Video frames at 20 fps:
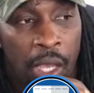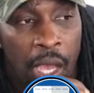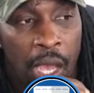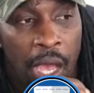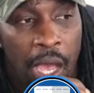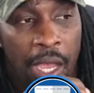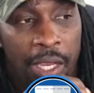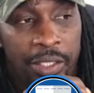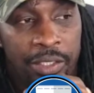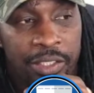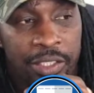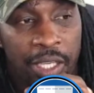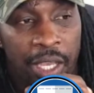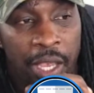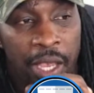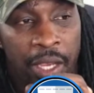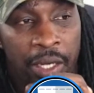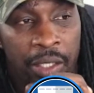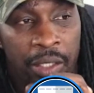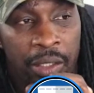I
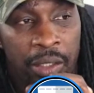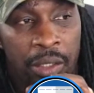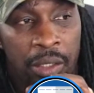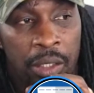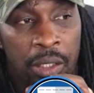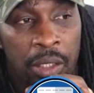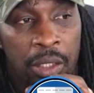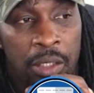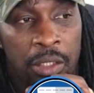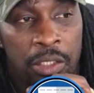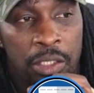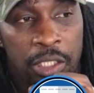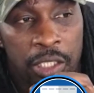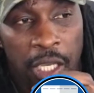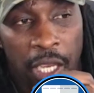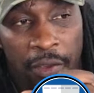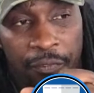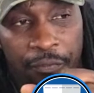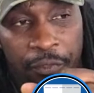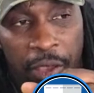said
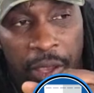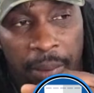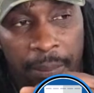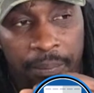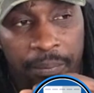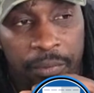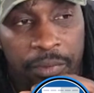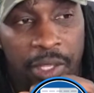CFM